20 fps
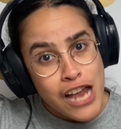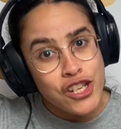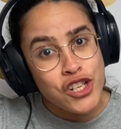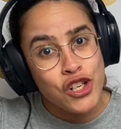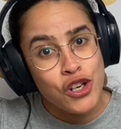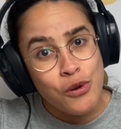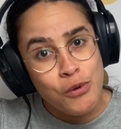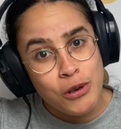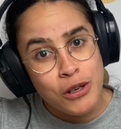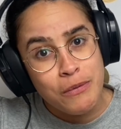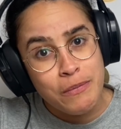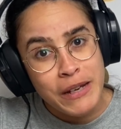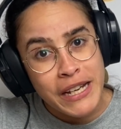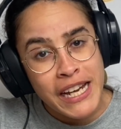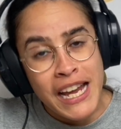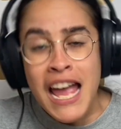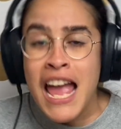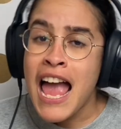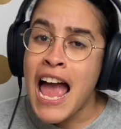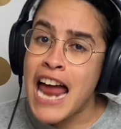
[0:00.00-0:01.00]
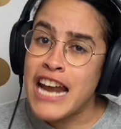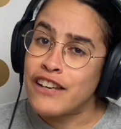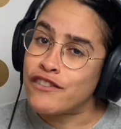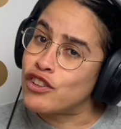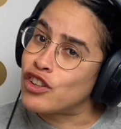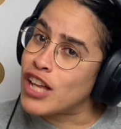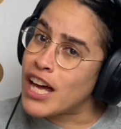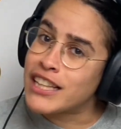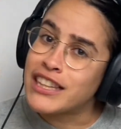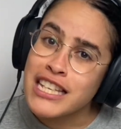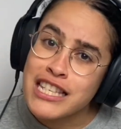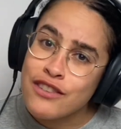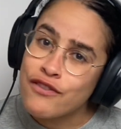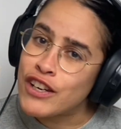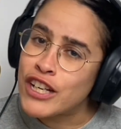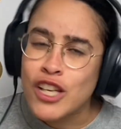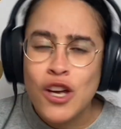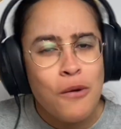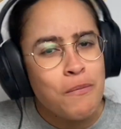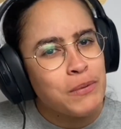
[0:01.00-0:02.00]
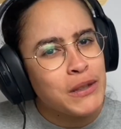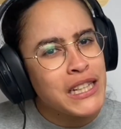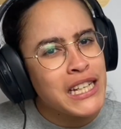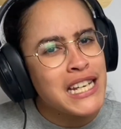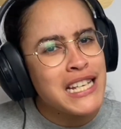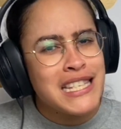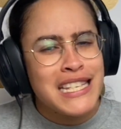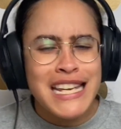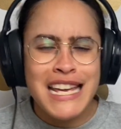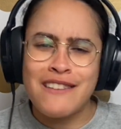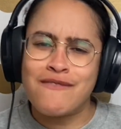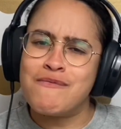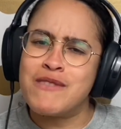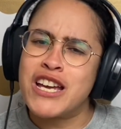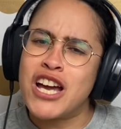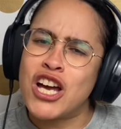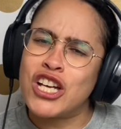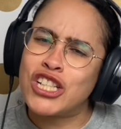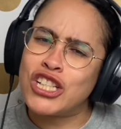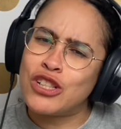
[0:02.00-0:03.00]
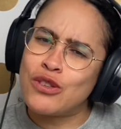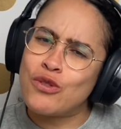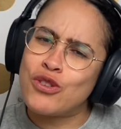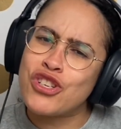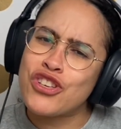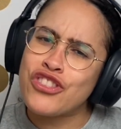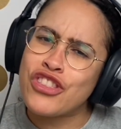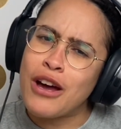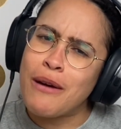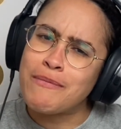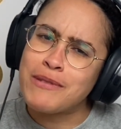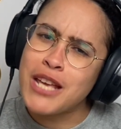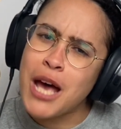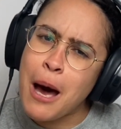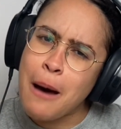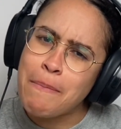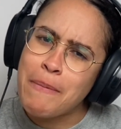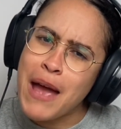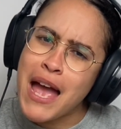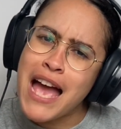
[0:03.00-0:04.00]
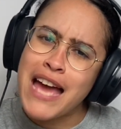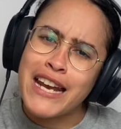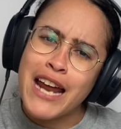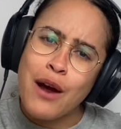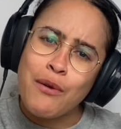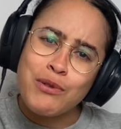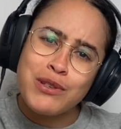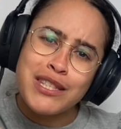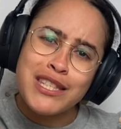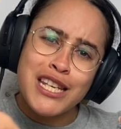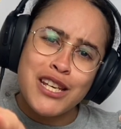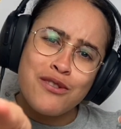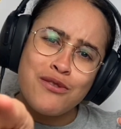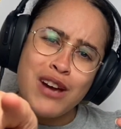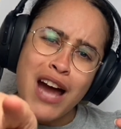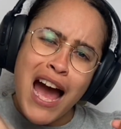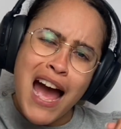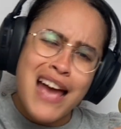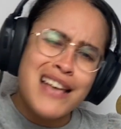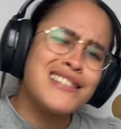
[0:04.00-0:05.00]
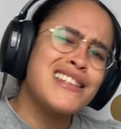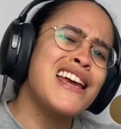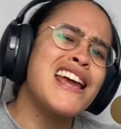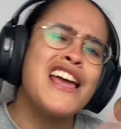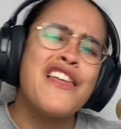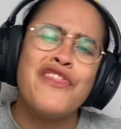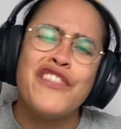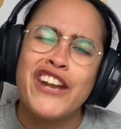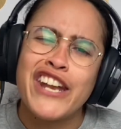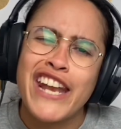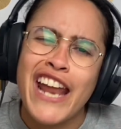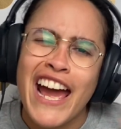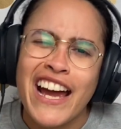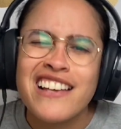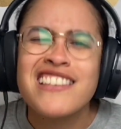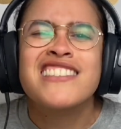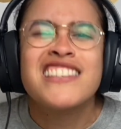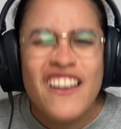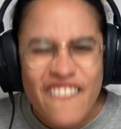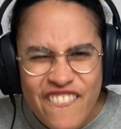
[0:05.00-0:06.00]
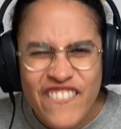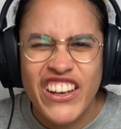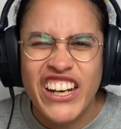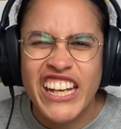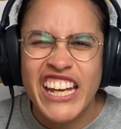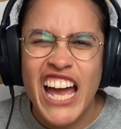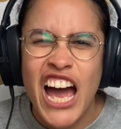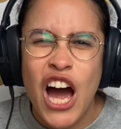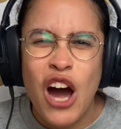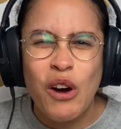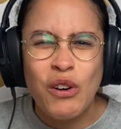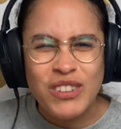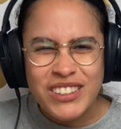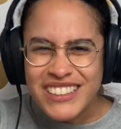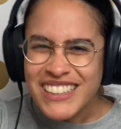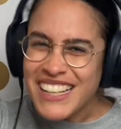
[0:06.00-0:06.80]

sure will be. And if you like this video, please give me a huge thumbs up, and I will see you guys in the next video.